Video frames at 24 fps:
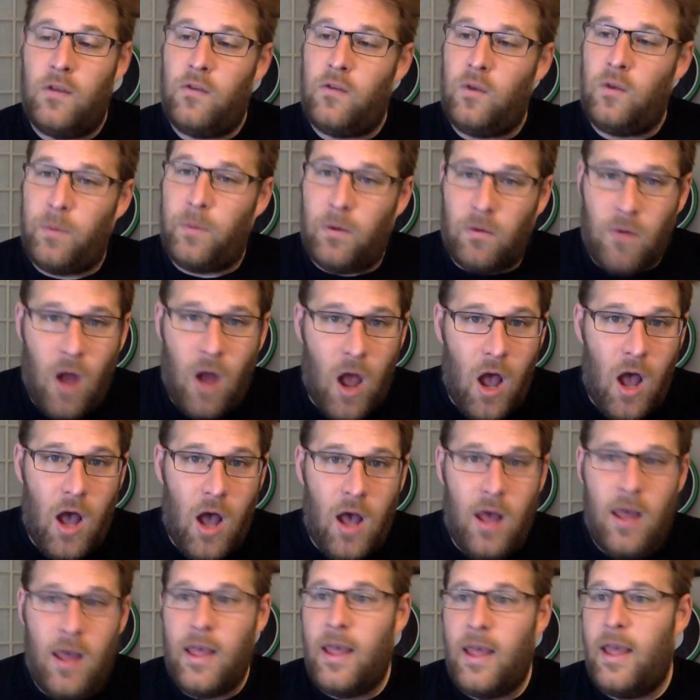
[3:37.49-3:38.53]
super
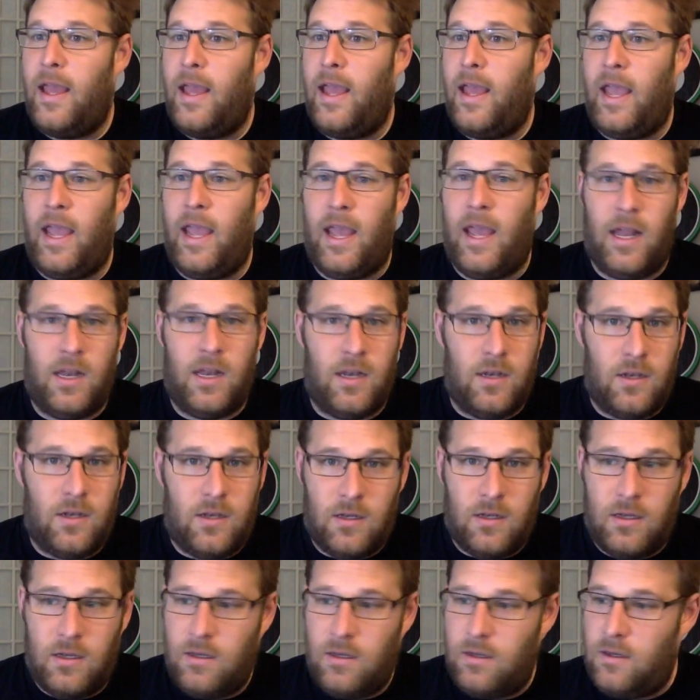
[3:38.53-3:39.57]
raw, and